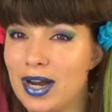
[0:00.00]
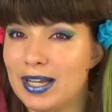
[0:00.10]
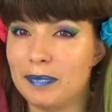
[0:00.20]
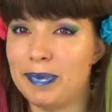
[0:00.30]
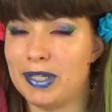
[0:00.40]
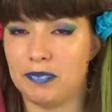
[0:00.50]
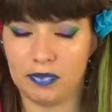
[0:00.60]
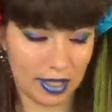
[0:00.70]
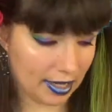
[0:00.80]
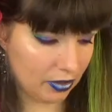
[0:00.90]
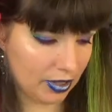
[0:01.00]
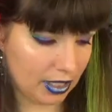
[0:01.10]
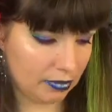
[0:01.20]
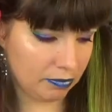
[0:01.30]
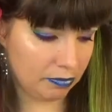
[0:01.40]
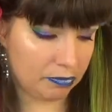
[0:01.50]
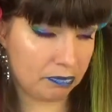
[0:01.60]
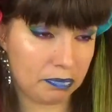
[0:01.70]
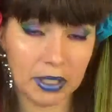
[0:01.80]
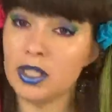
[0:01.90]
a bit of layering,
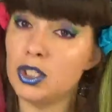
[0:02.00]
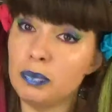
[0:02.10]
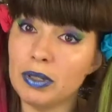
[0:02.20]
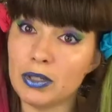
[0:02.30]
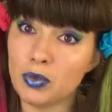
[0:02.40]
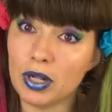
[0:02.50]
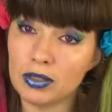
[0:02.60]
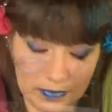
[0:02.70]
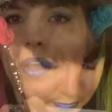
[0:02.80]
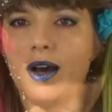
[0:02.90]
but they do blend well.